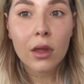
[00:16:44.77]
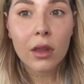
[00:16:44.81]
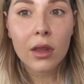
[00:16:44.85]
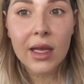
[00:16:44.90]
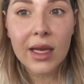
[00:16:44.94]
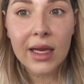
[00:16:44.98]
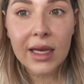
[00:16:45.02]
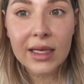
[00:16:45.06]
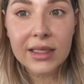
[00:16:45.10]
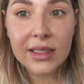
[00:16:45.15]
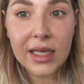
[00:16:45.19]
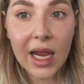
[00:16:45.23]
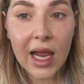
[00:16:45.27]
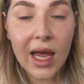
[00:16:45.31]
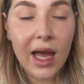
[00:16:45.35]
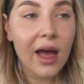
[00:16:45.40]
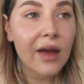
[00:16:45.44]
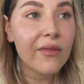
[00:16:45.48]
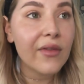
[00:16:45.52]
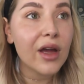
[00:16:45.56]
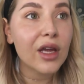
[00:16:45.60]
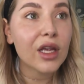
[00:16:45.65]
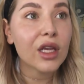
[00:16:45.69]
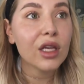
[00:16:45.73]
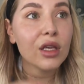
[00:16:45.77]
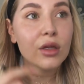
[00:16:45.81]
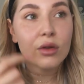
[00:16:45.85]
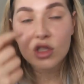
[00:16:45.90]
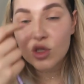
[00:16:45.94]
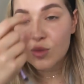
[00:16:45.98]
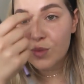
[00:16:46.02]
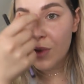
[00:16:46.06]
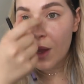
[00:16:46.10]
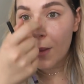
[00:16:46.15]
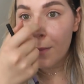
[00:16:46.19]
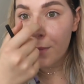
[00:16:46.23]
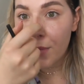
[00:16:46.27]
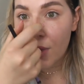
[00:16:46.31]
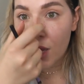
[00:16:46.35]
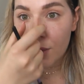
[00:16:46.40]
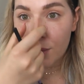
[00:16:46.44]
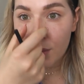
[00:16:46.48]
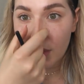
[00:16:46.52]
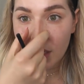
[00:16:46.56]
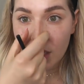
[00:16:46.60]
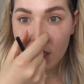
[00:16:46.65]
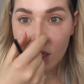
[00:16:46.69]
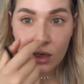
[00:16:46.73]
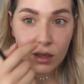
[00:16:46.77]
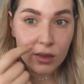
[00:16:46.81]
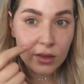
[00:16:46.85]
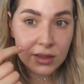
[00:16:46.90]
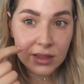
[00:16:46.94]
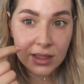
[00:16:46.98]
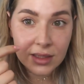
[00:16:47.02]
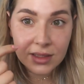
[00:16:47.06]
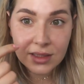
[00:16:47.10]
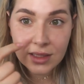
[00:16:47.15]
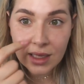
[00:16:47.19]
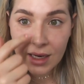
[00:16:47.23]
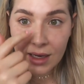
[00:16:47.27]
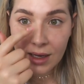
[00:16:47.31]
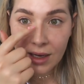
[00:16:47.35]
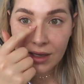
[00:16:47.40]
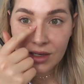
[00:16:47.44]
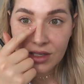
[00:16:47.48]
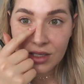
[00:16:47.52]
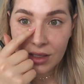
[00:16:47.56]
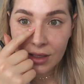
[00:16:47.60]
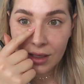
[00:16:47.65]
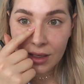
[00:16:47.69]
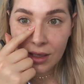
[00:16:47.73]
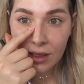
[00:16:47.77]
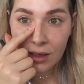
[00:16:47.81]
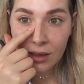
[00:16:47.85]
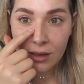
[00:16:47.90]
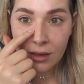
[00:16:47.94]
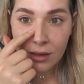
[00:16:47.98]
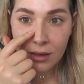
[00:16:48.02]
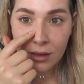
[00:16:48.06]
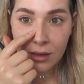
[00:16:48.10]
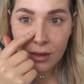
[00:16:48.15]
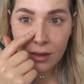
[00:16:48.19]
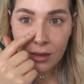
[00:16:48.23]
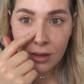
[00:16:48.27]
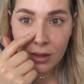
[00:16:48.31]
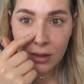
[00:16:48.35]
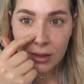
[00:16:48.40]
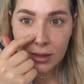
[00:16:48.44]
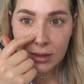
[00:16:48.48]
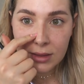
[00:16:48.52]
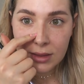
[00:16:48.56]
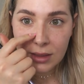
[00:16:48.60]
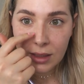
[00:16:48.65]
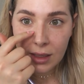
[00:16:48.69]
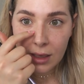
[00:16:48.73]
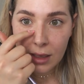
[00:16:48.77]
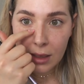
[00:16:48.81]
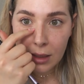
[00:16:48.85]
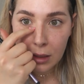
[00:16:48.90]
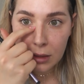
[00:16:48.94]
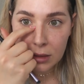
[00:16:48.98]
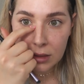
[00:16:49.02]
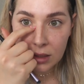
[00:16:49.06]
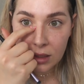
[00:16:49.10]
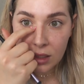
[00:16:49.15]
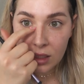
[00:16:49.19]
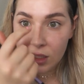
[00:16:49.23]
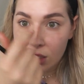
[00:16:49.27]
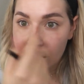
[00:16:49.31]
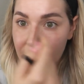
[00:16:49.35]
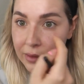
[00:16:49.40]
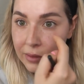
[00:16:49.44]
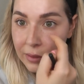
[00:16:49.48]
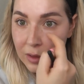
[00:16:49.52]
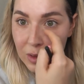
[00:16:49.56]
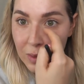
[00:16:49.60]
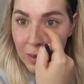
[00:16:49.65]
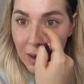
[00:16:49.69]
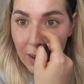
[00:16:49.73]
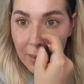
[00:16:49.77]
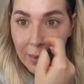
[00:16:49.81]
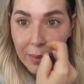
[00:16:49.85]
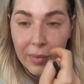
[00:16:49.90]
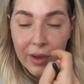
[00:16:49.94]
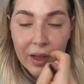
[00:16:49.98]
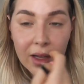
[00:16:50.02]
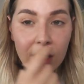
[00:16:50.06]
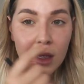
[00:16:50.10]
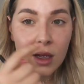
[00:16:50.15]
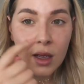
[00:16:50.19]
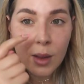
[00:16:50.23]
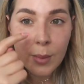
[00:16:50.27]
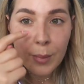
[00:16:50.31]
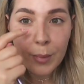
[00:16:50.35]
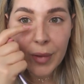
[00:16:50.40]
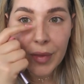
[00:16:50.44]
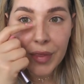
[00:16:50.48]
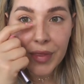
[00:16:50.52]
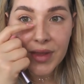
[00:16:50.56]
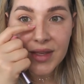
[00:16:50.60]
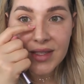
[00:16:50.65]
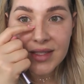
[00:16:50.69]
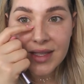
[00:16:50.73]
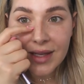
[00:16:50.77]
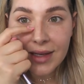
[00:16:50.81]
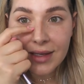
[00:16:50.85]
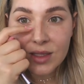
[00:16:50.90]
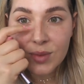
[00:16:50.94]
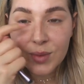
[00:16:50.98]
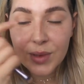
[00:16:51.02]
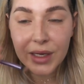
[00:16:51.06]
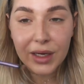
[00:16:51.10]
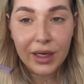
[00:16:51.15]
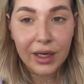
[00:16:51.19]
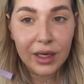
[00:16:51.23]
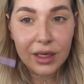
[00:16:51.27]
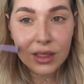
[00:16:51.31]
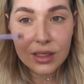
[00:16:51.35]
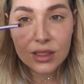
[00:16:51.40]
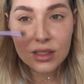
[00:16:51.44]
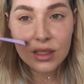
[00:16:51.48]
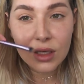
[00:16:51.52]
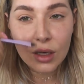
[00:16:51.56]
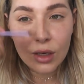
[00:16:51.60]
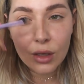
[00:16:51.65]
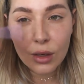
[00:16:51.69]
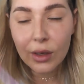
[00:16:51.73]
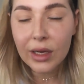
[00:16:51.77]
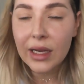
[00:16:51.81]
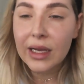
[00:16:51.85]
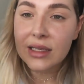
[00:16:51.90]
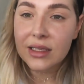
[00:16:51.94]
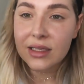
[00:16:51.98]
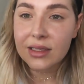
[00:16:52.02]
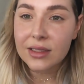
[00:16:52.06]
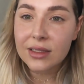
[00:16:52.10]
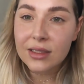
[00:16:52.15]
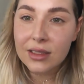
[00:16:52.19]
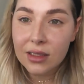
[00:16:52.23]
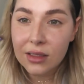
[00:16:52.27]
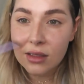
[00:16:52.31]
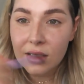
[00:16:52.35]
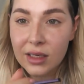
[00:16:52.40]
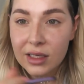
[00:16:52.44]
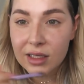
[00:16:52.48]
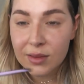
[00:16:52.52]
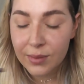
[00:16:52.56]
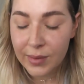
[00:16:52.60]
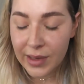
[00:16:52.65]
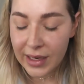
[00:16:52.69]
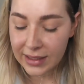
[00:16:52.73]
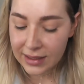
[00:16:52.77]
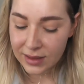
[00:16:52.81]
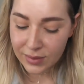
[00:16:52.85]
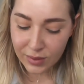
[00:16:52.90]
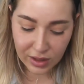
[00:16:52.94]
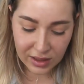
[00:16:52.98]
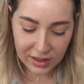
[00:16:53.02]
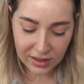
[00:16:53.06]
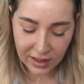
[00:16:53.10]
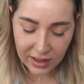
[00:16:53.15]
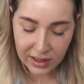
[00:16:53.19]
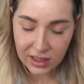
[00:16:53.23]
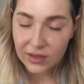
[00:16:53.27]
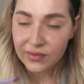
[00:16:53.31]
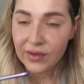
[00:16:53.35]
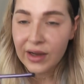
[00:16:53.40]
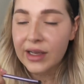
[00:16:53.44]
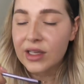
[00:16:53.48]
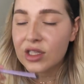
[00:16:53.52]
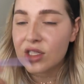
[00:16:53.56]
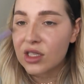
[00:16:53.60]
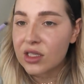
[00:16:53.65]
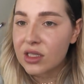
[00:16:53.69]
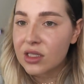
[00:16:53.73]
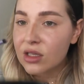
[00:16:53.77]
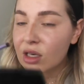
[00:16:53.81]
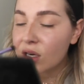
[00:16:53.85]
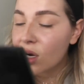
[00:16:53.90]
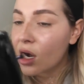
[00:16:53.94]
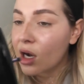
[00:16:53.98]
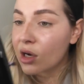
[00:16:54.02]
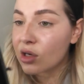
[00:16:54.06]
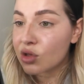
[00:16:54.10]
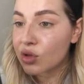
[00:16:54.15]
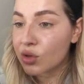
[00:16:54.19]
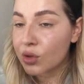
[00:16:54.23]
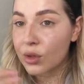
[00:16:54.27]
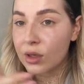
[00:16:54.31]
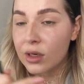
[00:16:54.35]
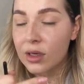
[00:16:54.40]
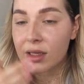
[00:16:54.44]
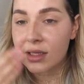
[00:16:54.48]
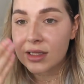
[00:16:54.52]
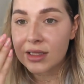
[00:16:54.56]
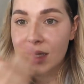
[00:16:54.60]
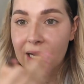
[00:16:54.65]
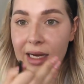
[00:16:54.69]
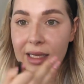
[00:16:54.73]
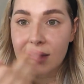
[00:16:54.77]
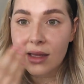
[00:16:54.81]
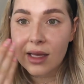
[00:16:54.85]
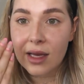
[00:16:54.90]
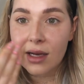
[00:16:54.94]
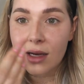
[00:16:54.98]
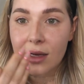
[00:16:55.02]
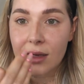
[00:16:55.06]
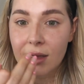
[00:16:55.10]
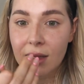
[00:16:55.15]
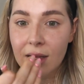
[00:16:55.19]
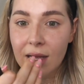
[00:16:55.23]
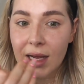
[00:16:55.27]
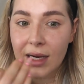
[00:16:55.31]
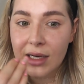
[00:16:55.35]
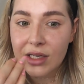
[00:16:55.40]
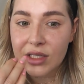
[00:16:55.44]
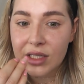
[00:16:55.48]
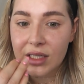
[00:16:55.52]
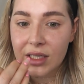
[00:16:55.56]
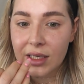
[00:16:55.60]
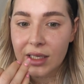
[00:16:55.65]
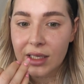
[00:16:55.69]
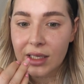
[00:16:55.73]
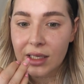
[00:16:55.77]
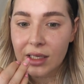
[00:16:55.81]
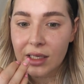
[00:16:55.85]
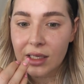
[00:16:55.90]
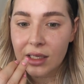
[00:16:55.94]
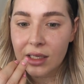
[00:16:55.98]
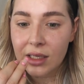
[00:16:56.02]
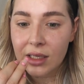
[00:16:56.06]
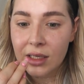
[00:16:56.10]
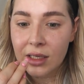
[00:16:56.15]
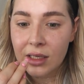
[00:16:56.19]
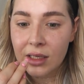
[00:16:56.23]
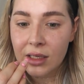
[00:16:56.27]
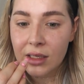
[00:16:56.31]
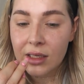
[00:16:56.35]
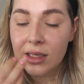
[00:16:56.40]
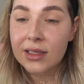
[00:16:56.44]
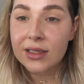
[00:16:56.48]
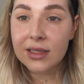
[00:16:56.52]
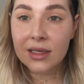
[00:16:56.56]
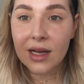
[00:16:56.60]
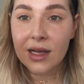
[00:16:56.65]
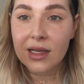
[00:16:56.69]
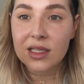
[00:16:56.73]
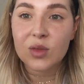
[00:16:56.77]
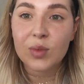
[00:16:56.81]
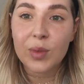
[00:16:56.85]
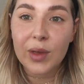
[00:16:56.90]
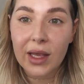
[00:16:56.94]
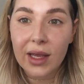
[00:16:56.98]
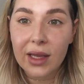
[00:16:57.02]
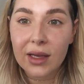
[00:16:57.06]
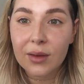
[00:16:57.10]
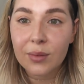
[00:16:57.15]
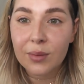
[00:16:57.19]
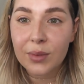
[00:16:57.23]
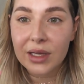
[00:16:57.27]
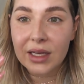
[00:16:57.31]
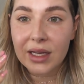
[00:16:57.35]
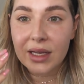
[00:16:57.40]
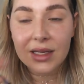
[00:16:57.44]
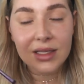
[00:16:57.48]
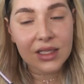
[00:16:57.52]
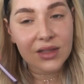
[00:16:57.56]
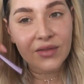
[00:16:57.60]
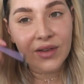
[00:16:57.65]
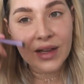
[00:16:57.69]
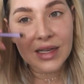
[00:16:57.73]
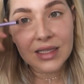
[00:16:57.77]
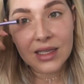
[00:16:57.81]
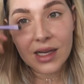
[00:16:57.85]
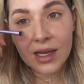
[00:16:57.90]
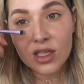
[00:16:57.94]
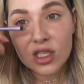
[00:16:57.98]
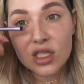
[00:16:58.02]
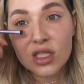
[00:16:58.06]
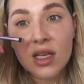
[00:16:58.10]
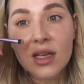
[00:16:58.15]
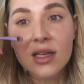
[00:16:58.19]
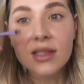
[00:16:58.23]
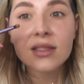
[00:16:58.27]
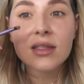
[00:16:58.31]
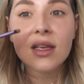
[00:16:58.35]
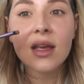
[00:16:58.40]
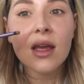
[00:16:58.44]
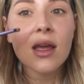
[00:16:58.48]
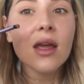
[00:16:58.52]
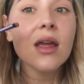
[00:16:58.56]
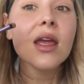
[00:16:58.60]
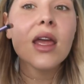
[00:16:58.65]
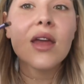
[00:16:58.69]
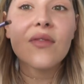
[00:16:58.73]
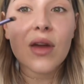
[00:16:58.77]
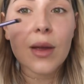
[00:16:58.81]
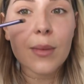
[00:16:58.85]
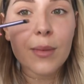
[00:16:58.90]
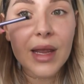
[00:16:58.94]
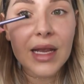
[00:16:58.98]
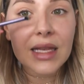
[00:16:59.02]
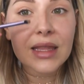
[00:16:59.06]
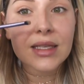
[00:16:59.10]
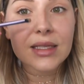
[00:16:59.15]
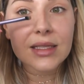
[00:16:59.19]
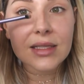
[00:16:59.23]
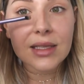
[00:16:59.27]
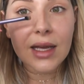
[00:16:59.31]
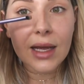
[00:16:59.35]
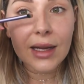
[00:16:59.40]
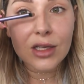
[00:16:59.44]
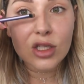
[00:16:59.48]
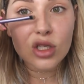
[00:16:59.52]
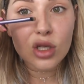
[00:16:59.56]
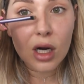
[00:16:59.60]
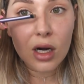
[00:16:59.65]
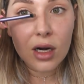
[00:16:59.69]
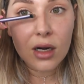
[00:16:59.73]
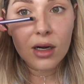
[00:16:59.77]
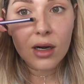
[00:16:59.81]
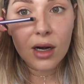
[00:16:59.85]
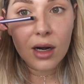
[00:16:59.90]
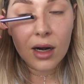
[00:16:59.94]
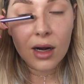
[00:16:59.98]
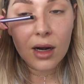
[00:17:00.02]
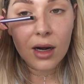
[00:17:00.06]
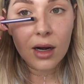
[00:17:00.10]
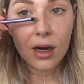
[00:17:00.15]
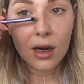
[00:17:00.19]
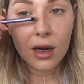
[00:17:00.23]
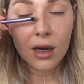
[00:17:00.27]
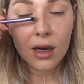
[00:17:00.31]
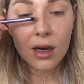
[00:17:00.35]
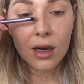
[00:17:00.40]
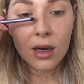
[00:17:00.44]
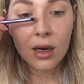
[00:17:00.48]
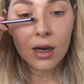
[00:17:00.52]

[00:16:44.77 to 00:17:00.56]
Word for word: Thing is, I have a huge bump on my nose inside actually can see it. It's like a huge bump. But this side's bigger, so it just looks makes more sense if I just contour the side that actually isn't as big because if I touch this, if I make this side darker,